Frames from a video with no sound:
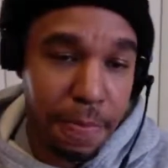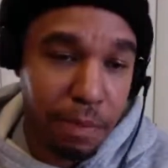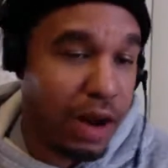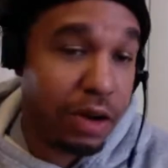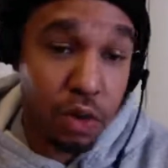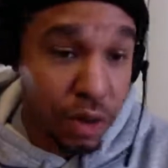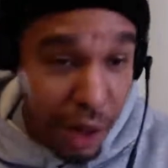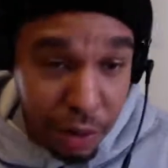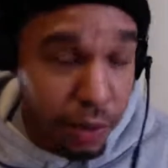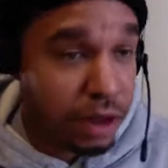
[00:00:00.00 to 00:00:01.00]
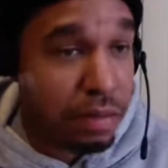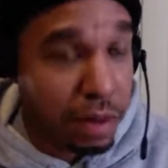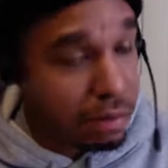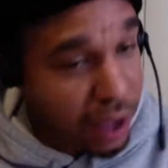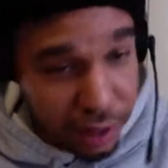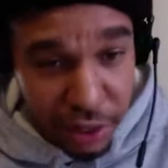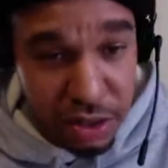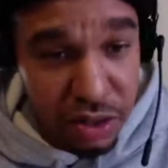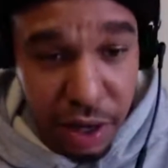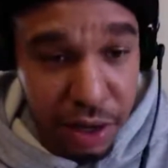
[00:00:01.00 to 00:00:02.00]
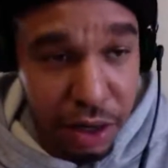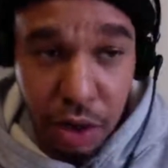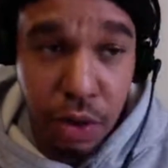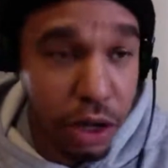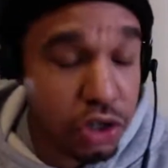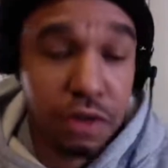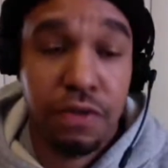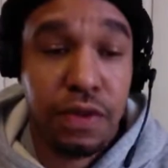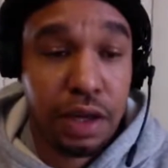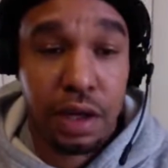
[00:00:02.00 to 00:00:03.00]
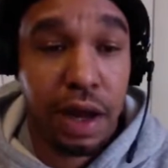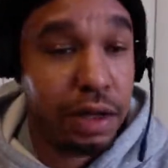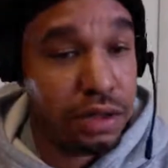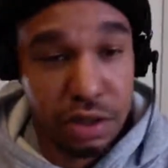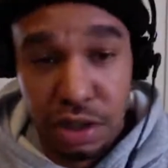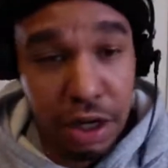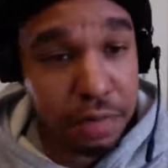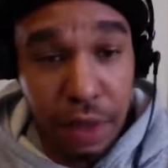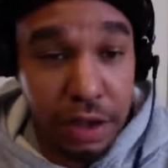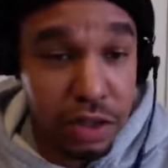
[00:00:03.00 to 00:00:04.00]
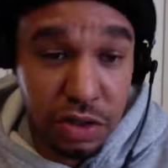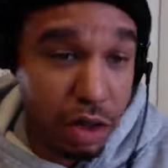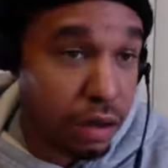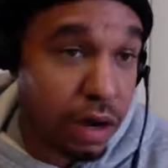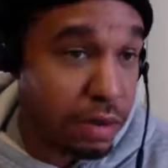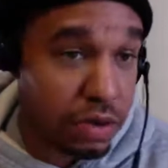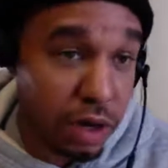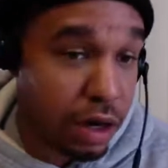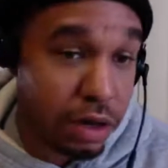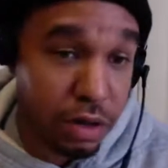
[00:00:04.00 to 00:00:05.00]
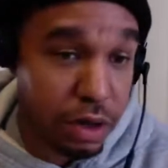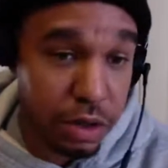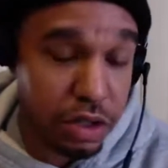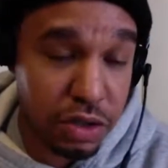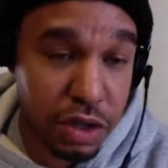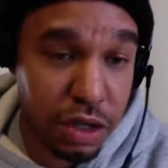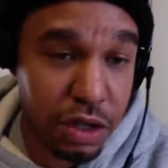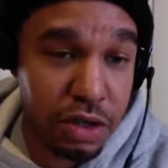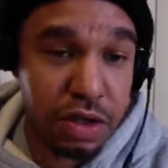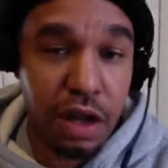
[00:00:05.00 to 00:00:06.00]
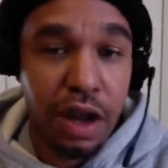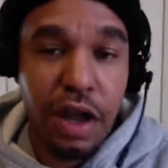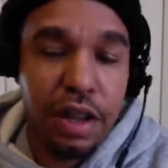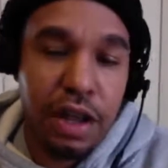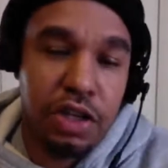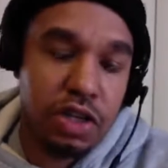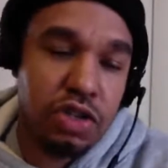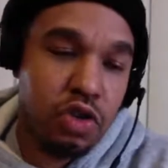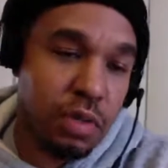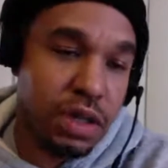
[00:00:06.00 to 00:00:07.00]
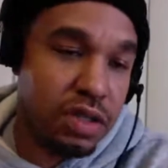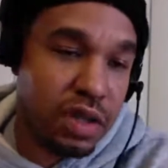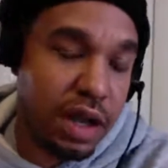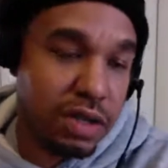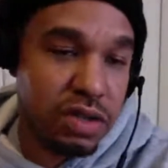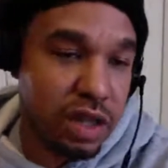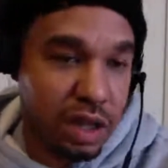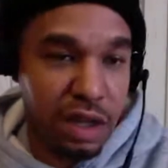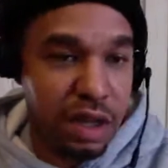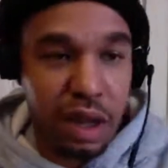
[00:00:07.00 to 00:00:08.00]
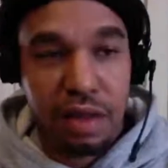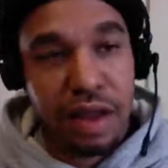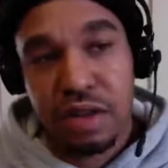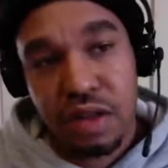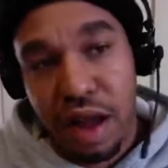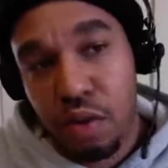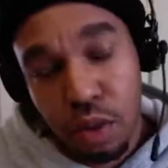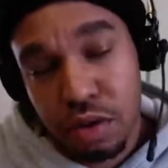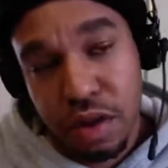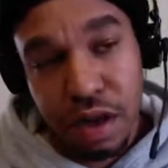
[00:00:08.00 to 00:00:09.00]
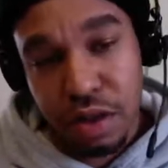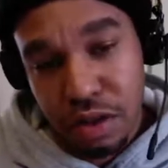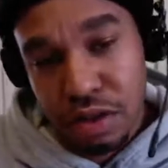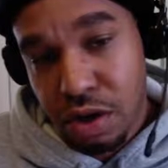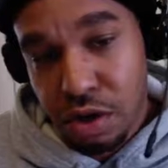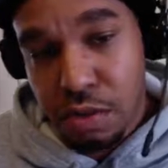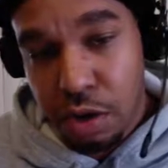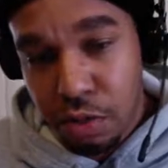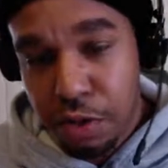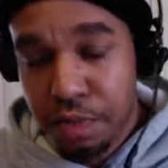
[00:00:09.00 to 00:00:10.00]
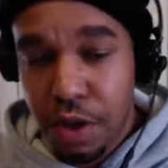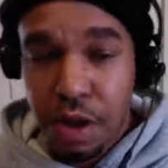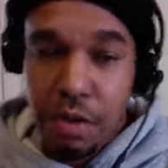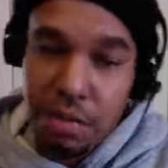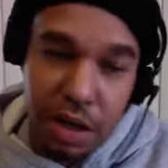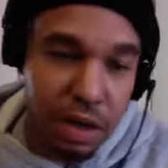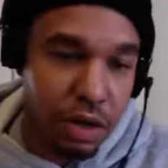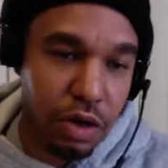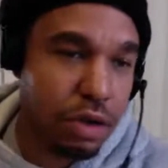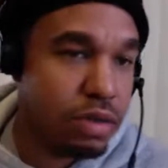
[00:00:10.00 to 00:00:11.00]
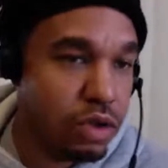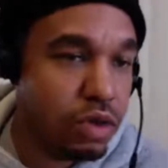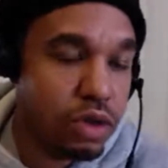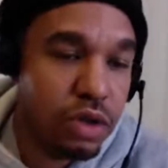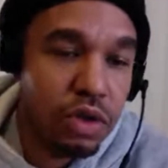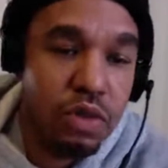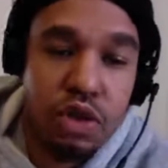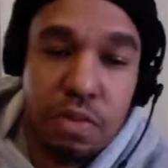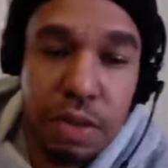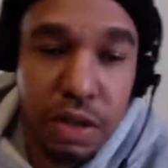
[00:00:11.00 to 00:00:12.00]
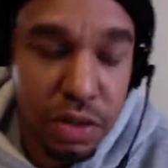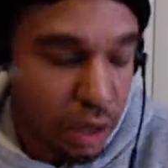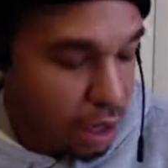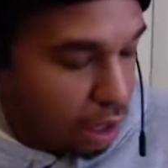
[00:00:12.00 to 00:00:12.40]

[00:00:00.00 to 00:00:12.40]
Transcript: But I do not recommend buying that stock at no $150 a share. I just don't. I'm sorry. It's just too many signs to indicate that it's not worth that at this current moment. But do what you please.